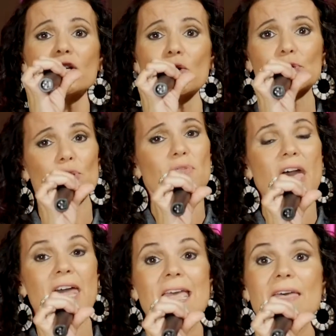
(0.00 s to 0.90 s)
so
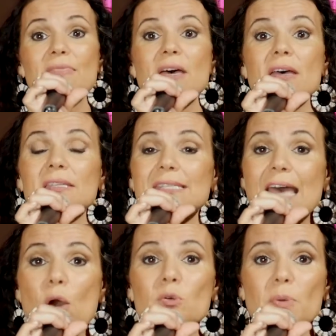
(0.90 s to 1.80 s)
that the
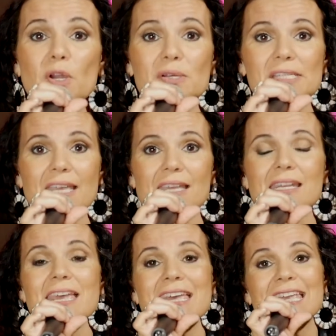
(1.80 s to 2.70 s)
sound person